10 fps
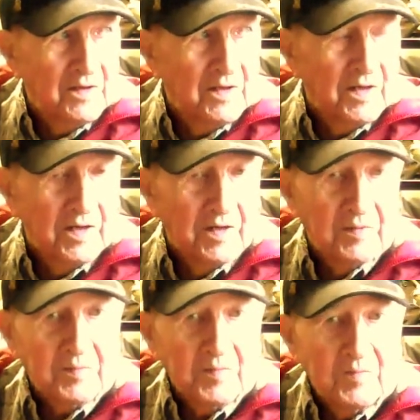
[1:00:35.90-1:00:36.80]
Uh,
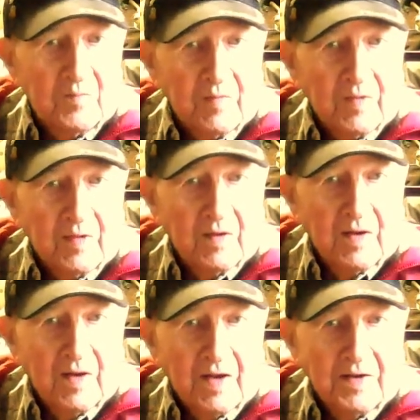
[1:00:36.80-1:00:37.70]

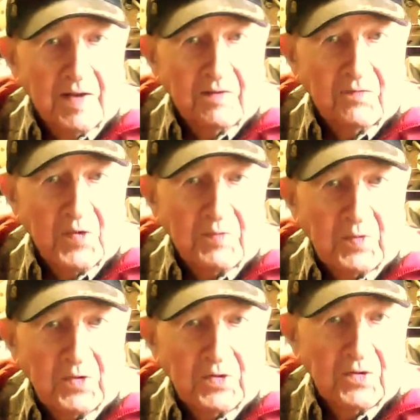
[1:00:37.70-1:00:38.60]
and then we
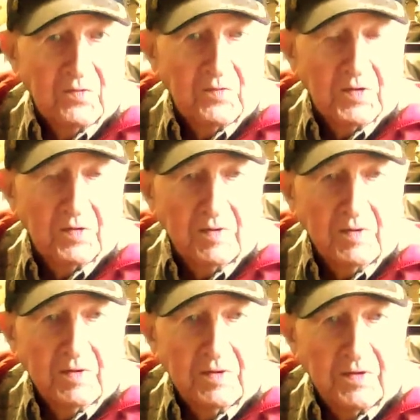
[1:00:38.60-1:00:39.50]
pulled over
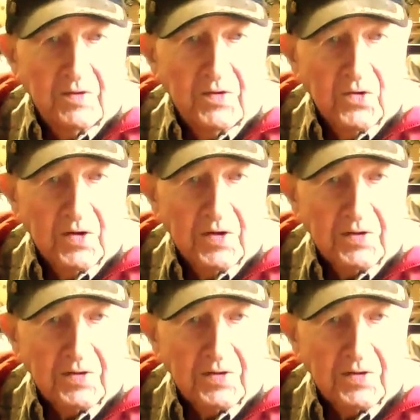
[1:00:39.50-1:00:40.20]
north